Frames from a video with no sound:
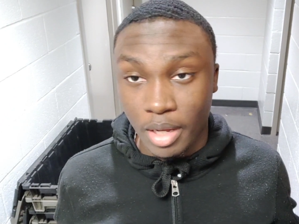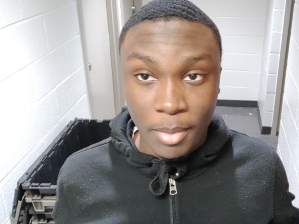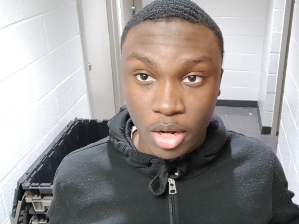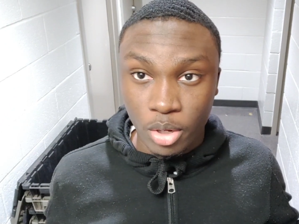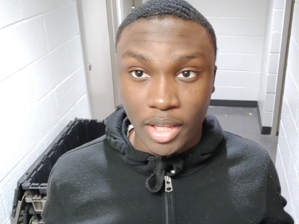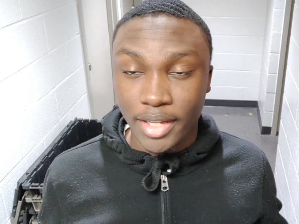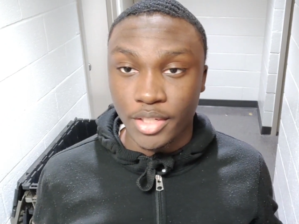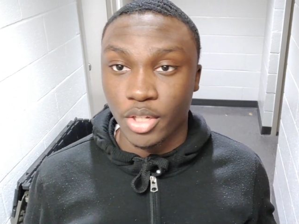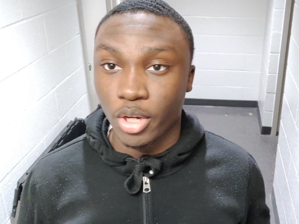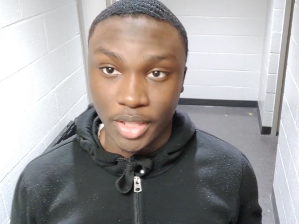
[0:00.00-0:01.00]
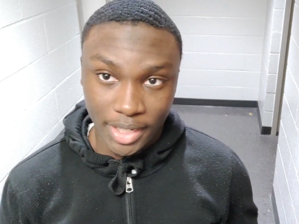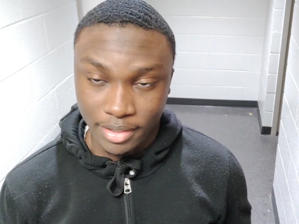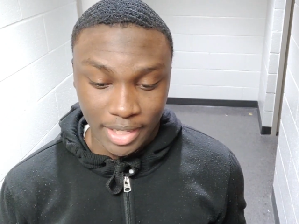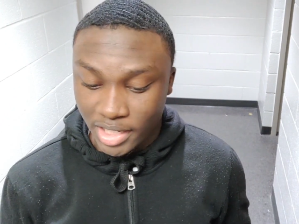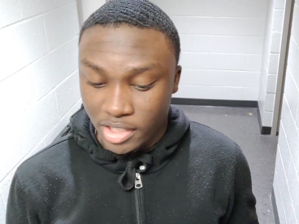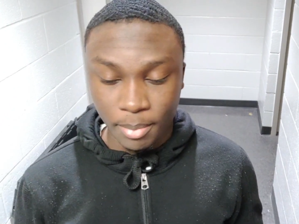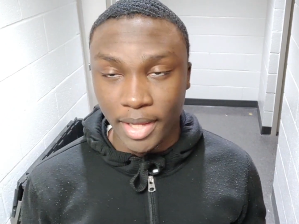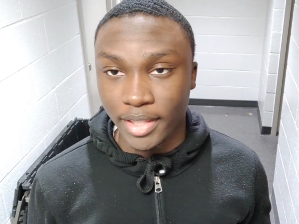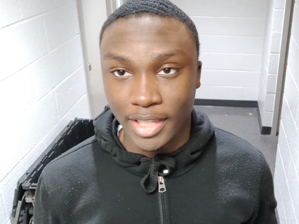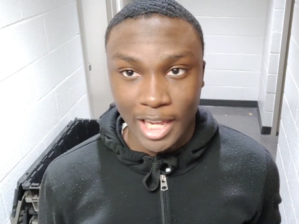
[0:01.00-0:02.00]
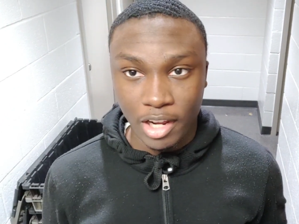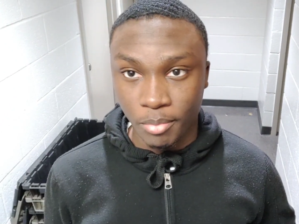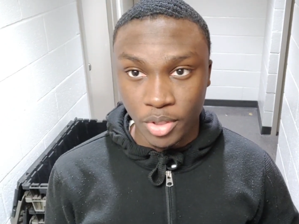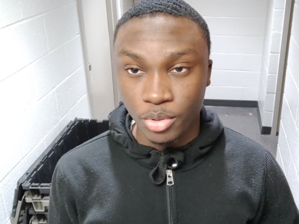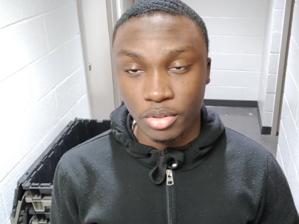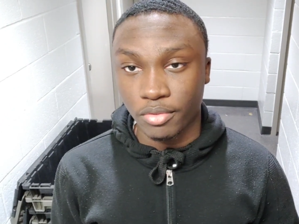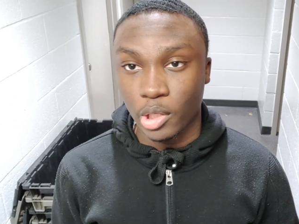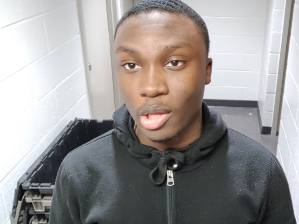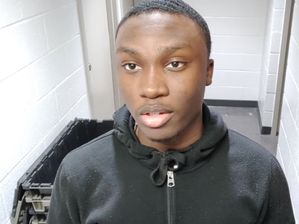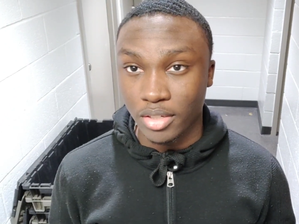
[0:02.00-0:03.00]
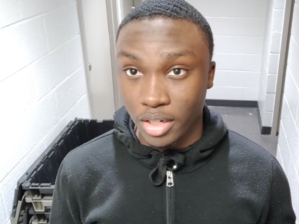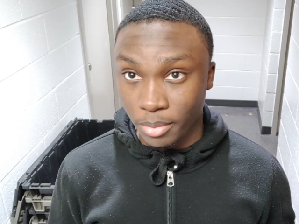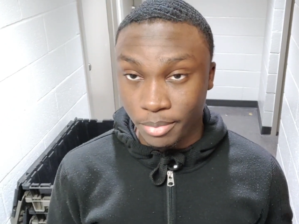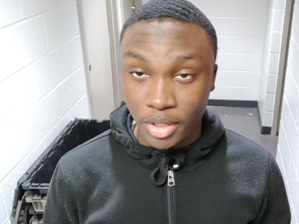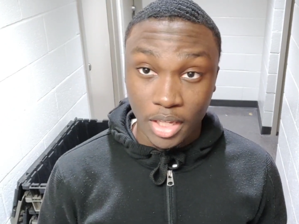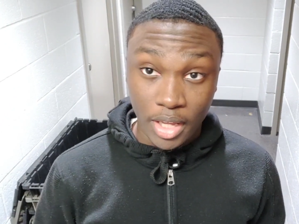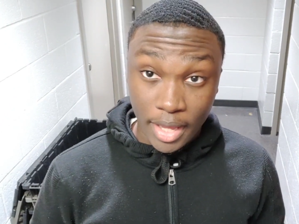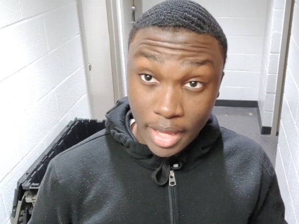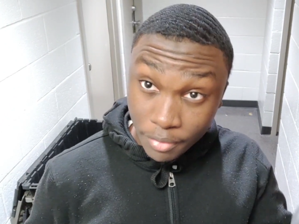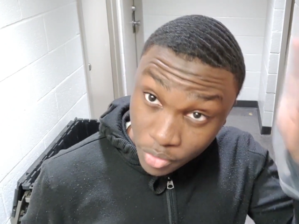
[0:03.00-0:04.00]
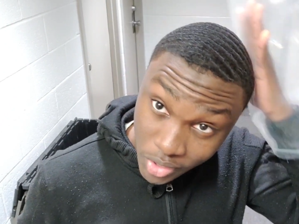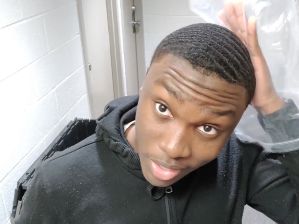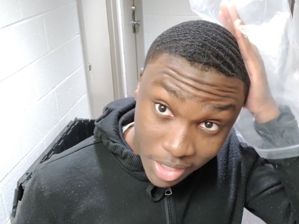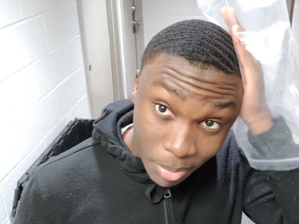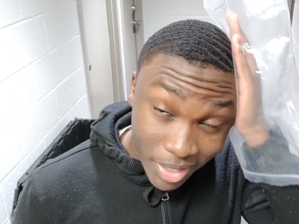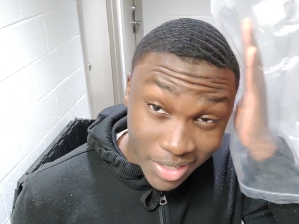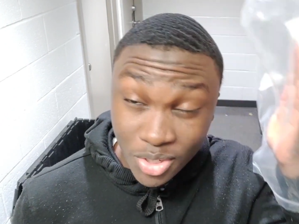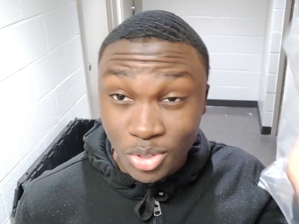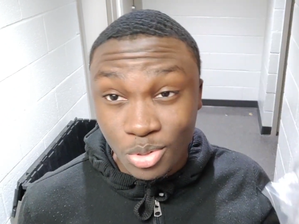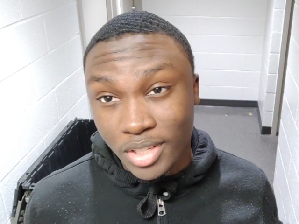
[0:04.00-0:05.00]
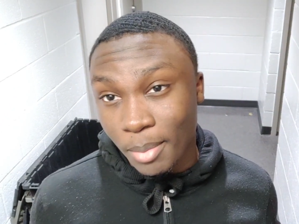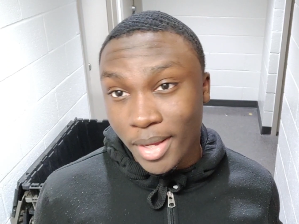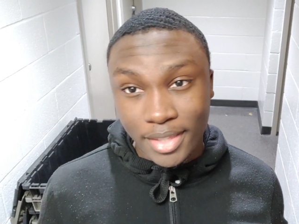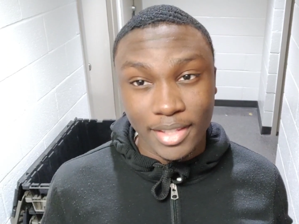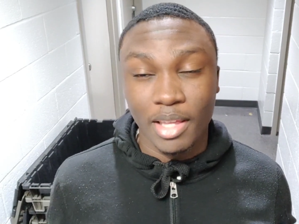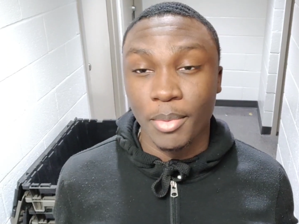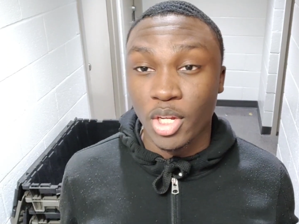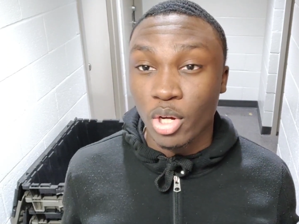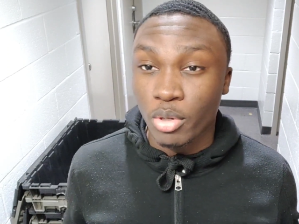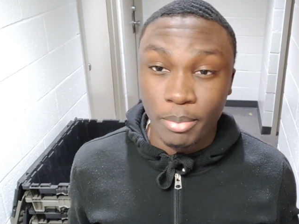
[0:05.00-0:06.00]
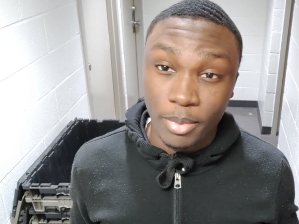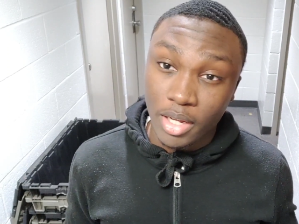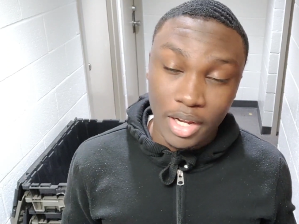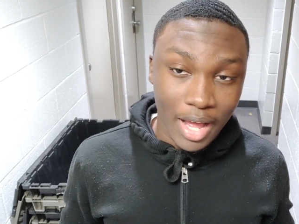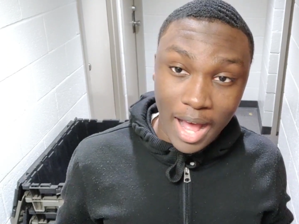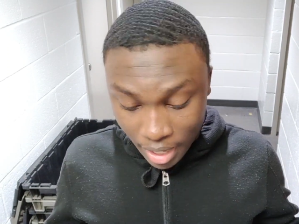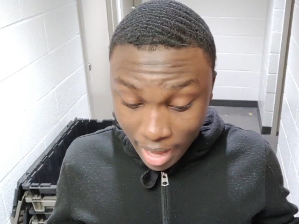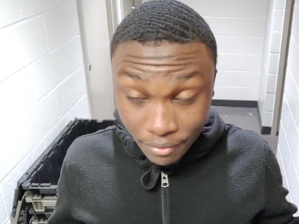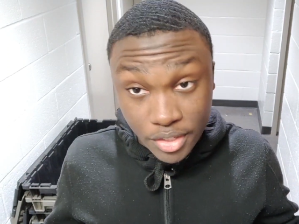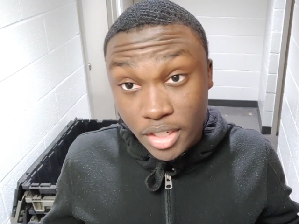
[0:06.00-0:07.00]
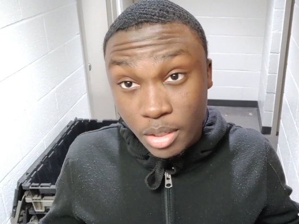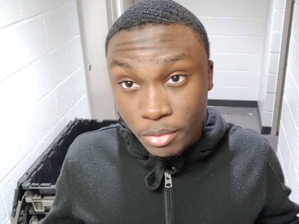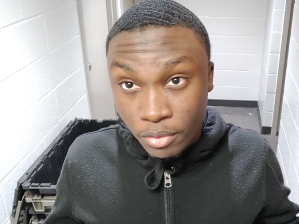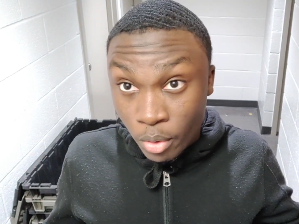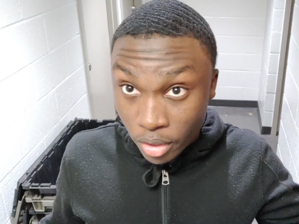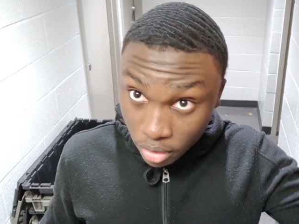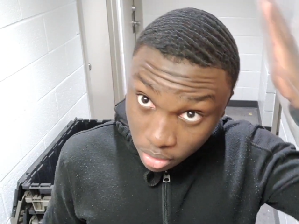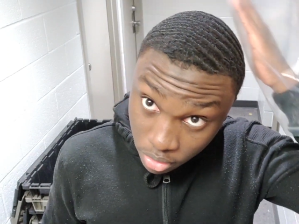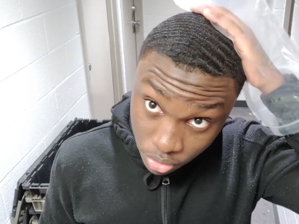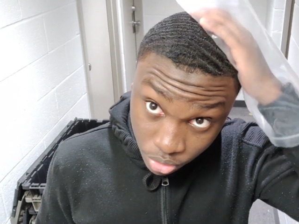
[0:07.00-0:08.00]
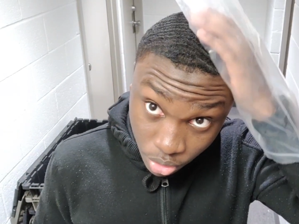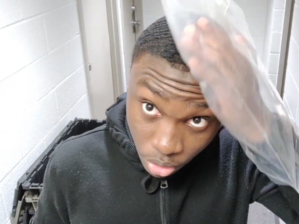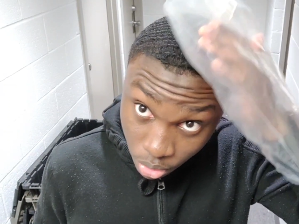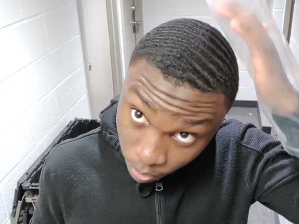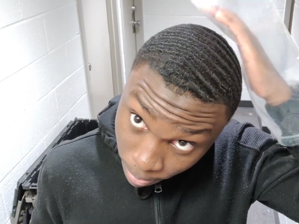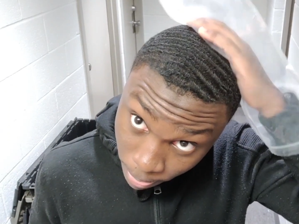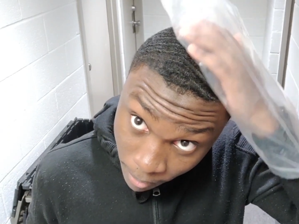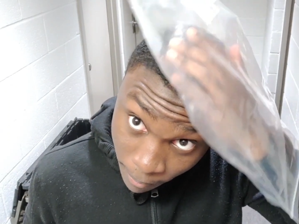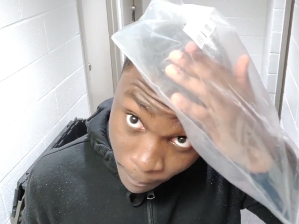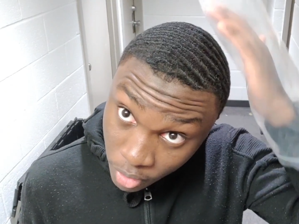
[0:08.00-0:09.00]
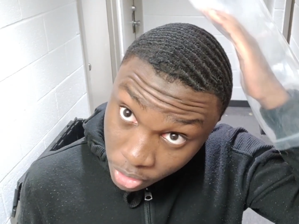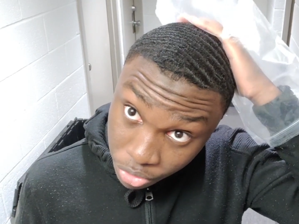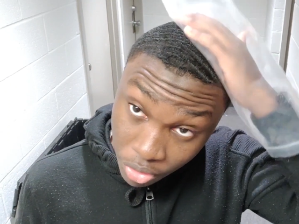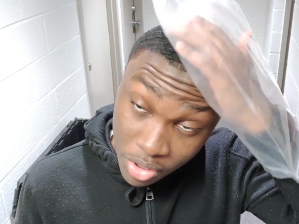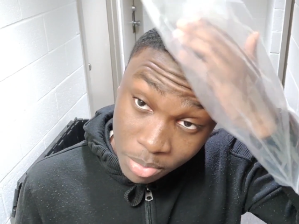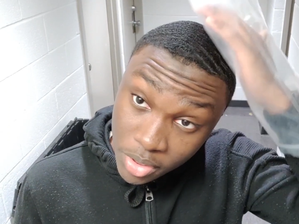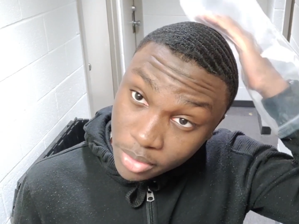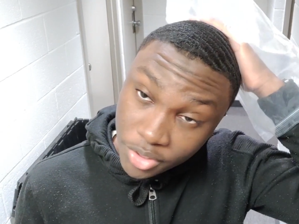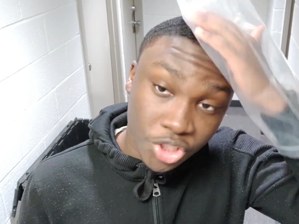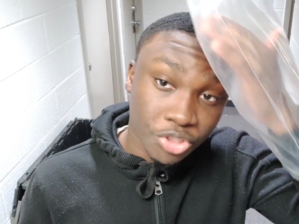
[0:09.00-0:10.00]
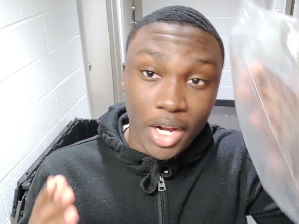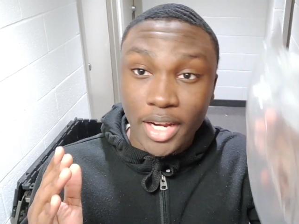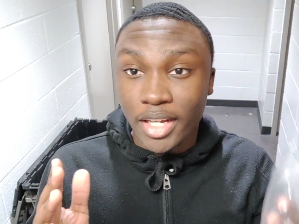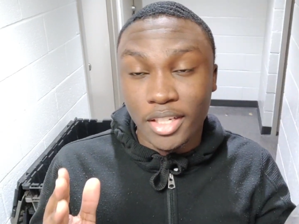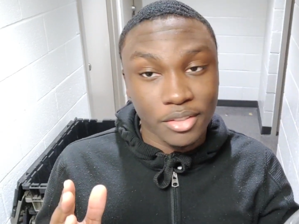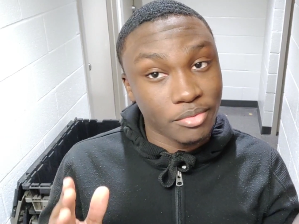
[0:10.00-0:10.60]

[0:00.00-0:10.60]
I'm not gonna lie to y'all. That's the method that I've been using for a long time. If you see anybody else use that method, let me know. But I haven't seen it before. So trust me, just try that.